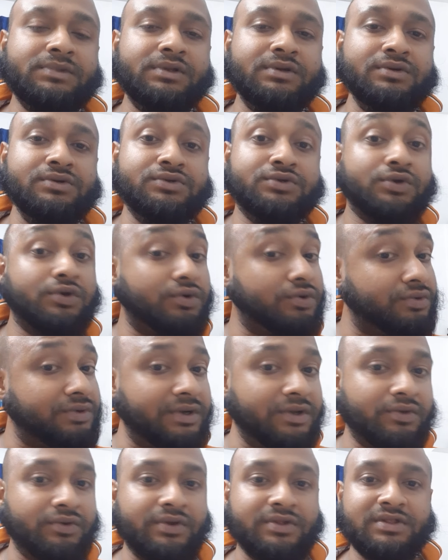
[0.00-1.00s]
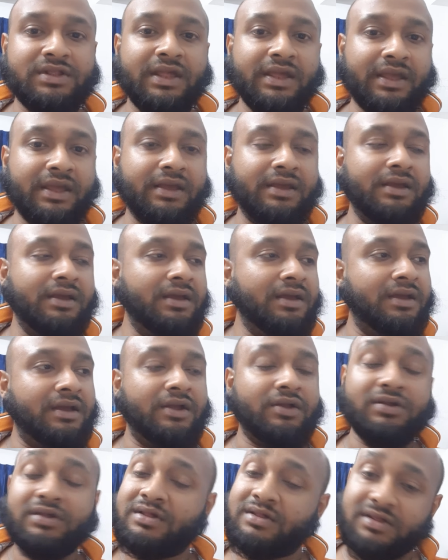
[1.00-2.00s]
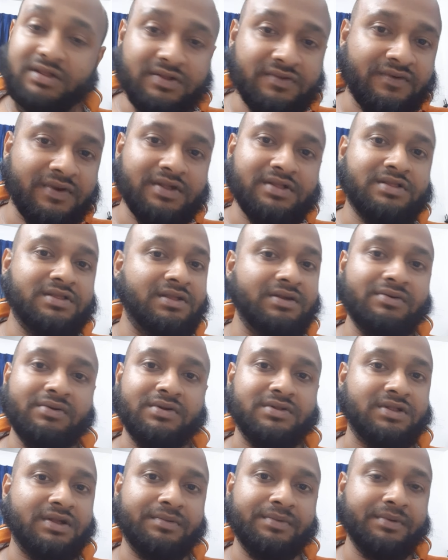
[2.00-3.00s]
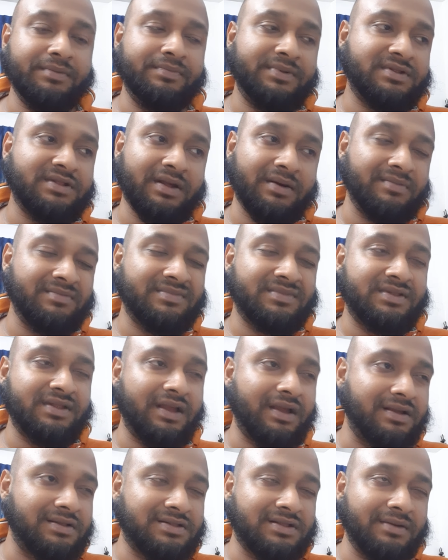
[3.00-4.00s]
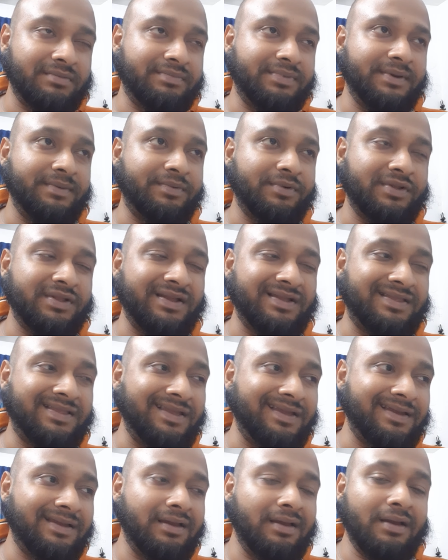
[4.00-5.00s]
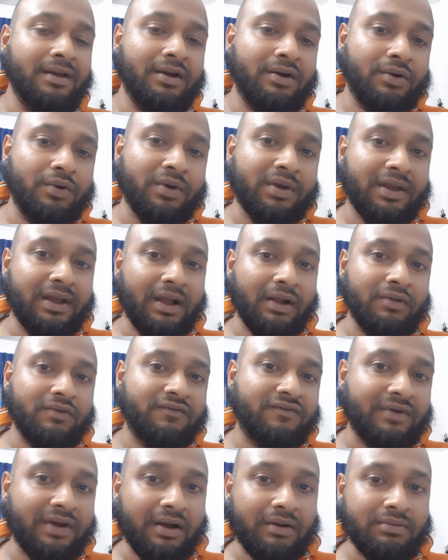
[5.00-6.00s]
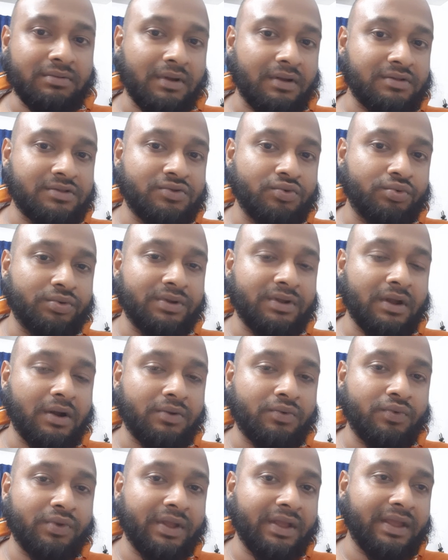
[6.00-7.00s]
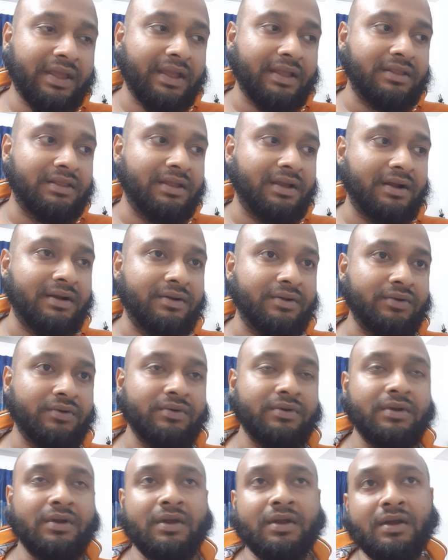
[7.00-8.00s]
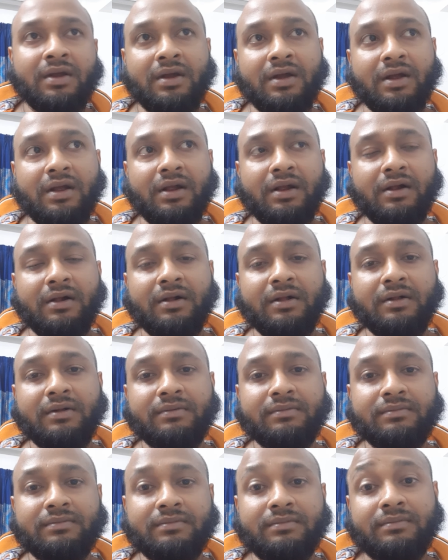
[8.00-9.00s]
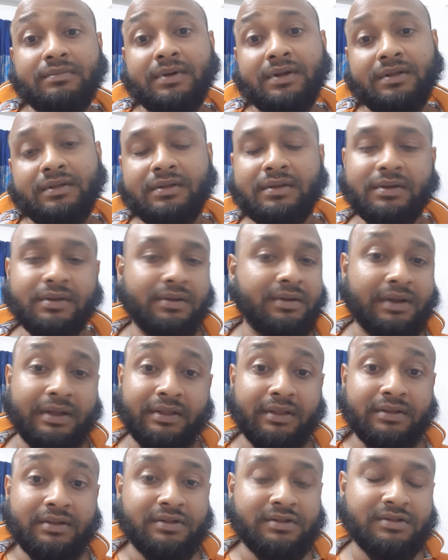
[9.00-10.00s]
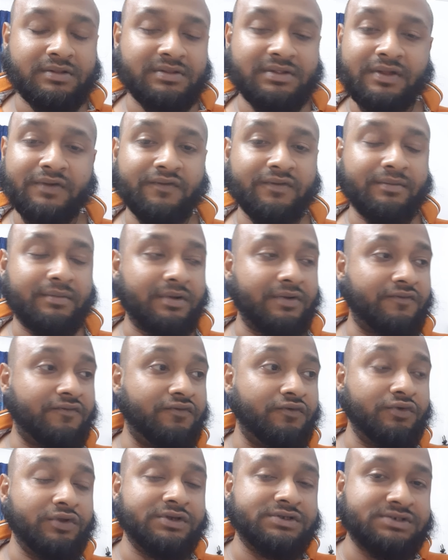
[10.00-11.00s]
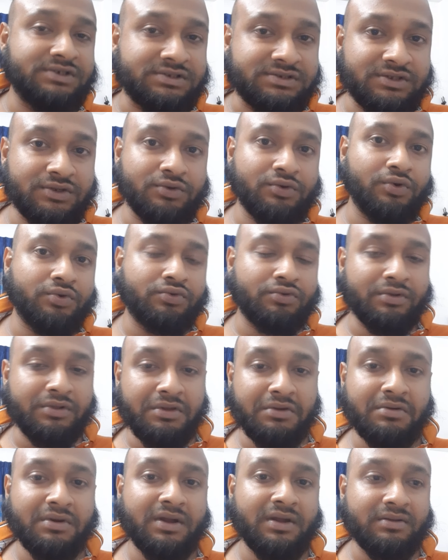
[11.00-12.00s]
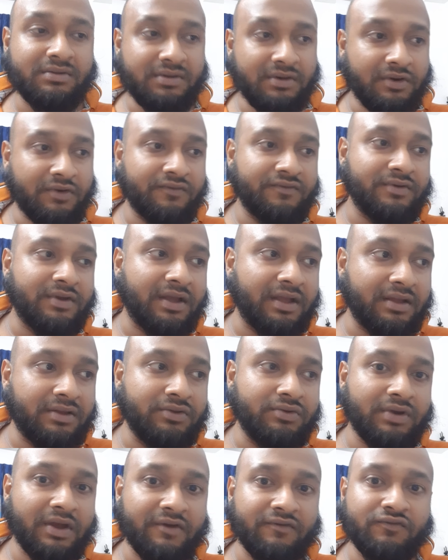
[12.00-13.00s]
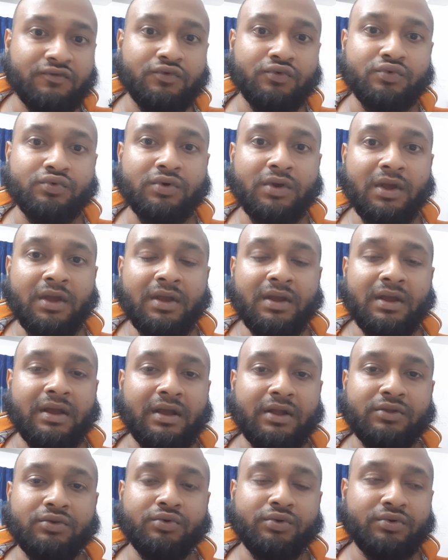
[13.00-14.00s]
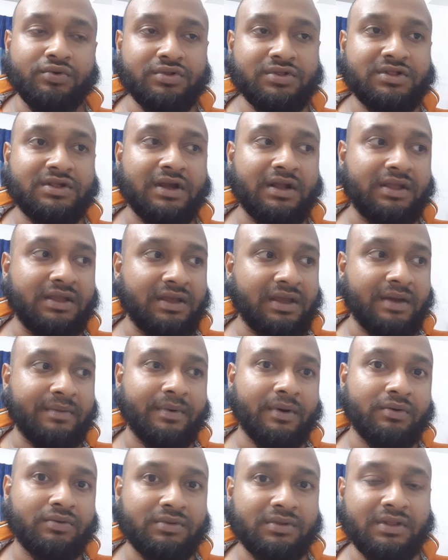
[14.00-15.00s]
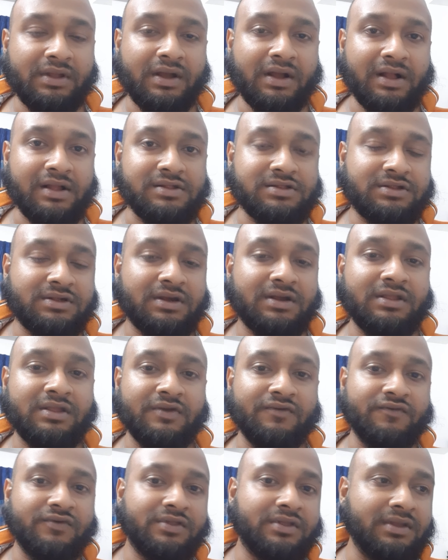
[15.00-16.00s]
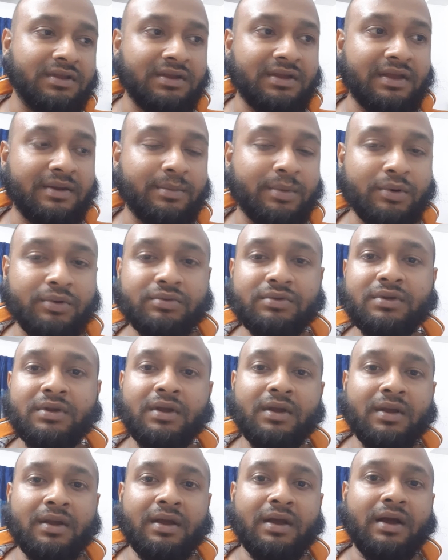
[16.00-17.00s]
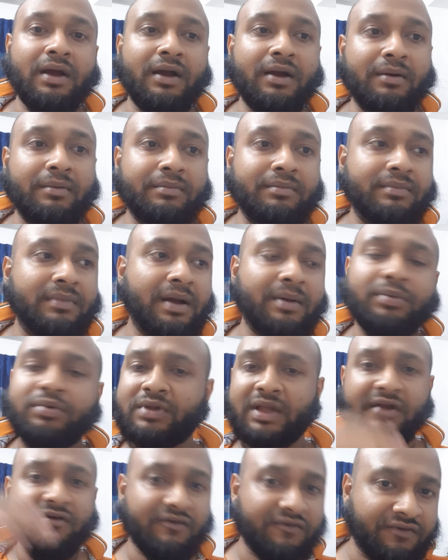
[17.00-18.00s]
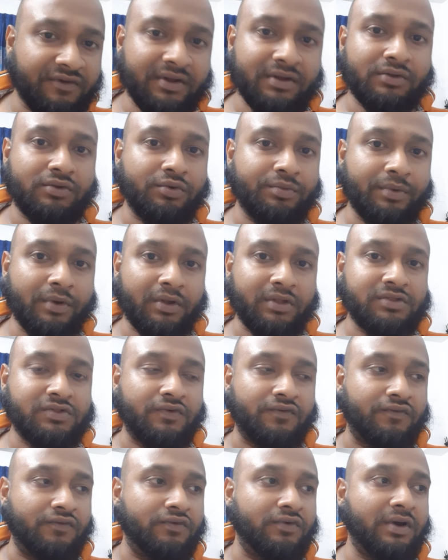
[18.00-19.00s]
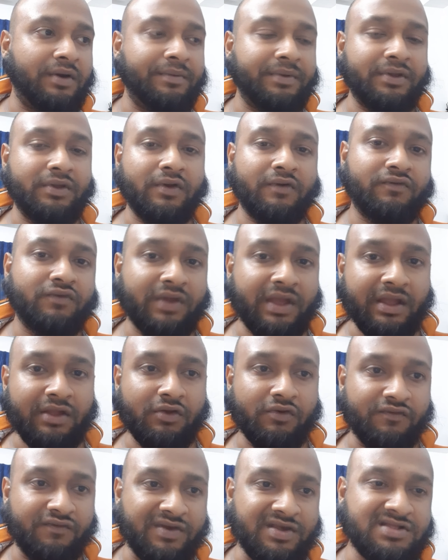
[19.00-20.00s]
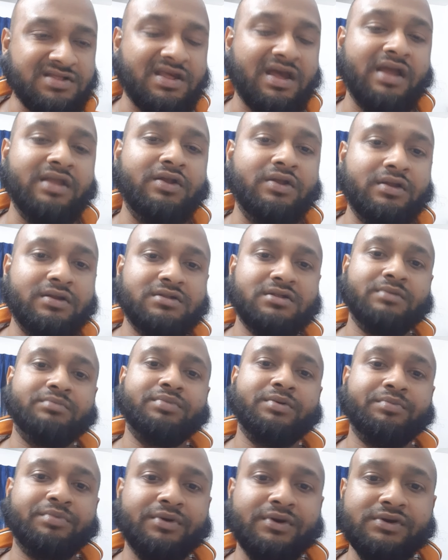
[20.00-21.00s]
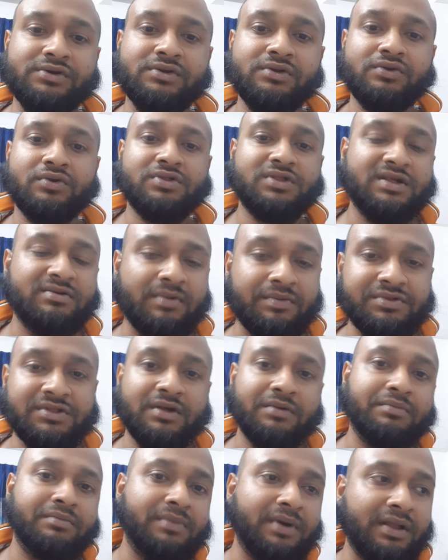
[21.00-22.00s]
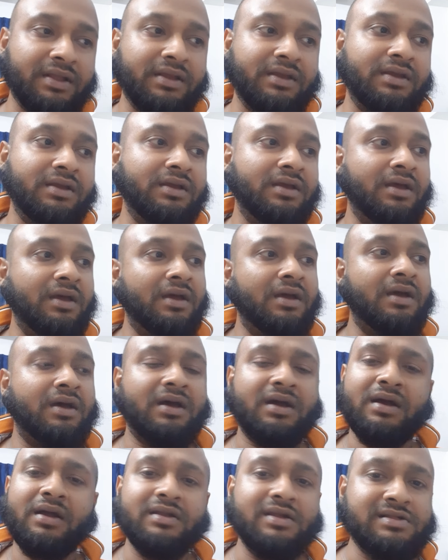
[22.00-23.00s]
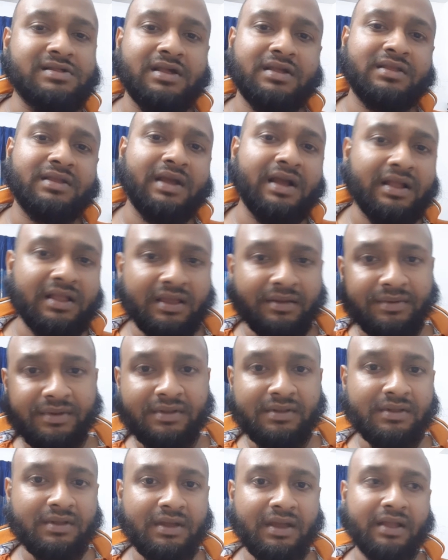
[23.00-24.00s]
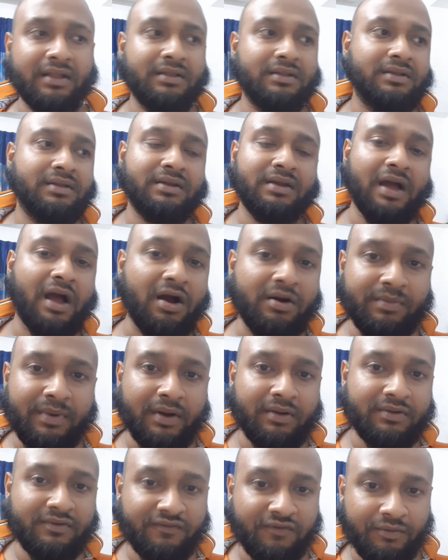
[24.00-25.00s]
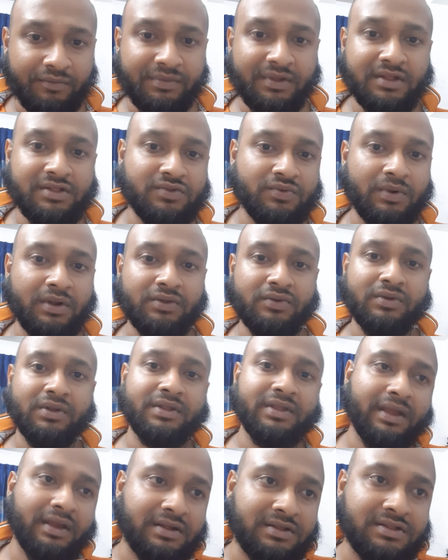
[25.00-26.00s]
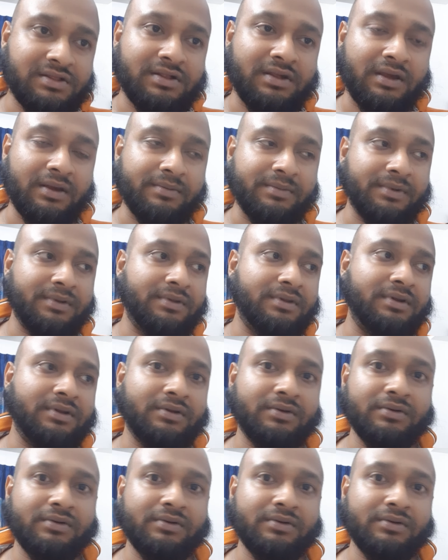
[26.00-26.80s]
So it's like this is very serious. I mean, there are some people, they think, okay, I'll sort it out when I get there. But I think this is nothing but a foolishness. You go to a new country, or you have to do your study about the culture and everything, about everything, to be honest with you. I mean, you have to get your visa, need some preparation, to save up some money, this and that. I mean, and how about from this world to the next? I mean,